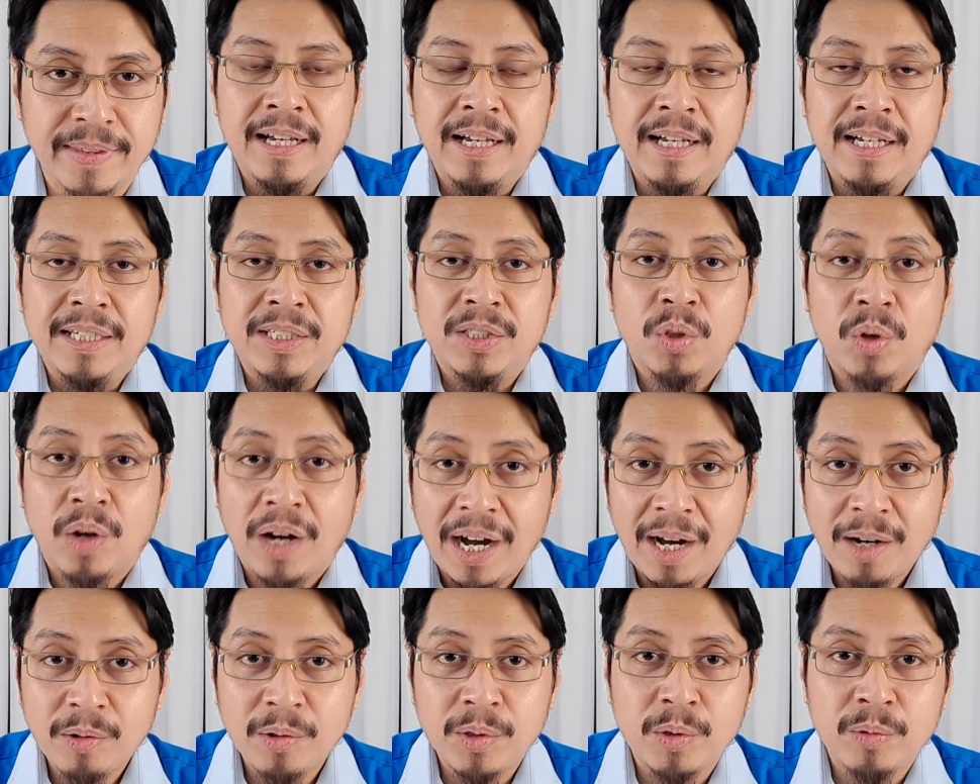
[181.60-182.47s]
So
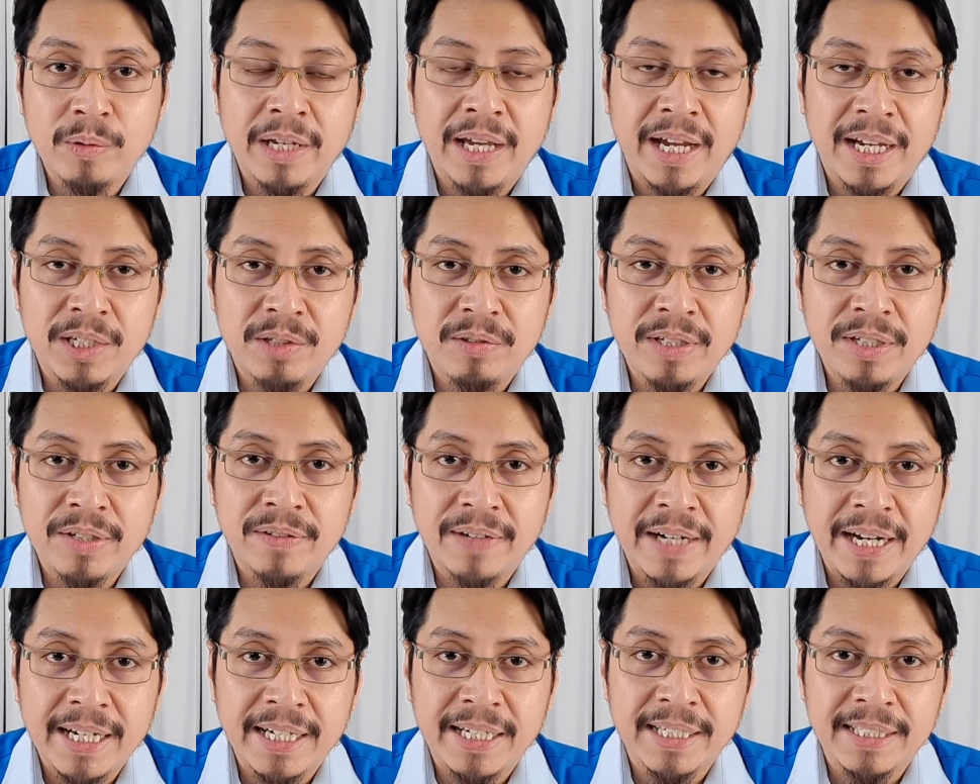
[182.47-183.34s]
how do we actually
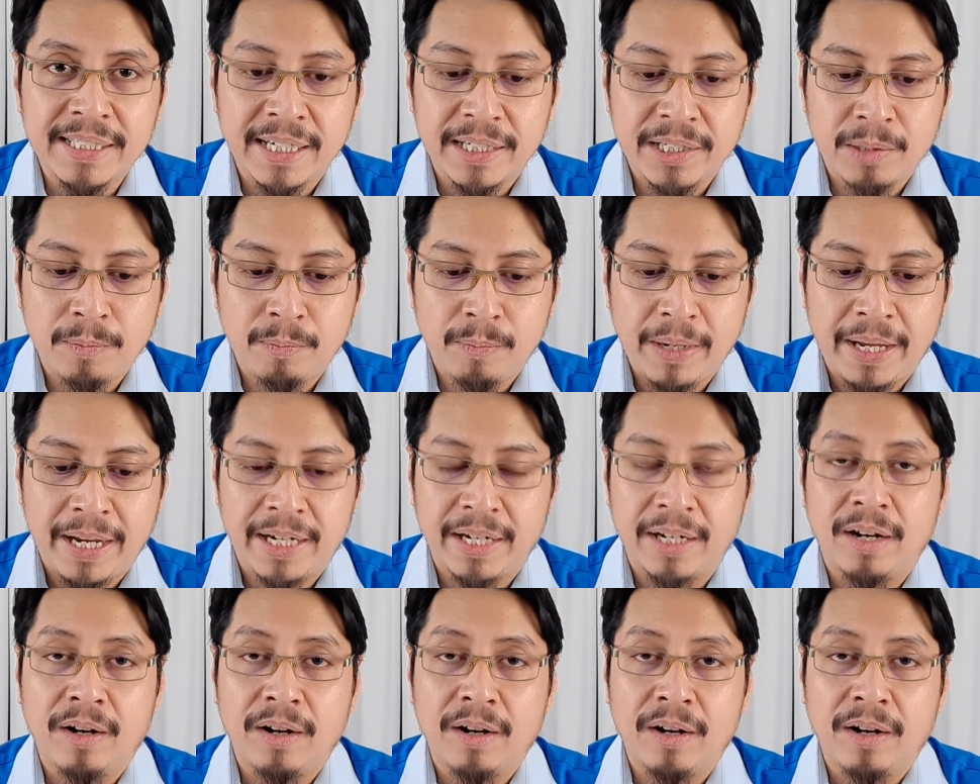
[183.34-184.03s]
write the session plan?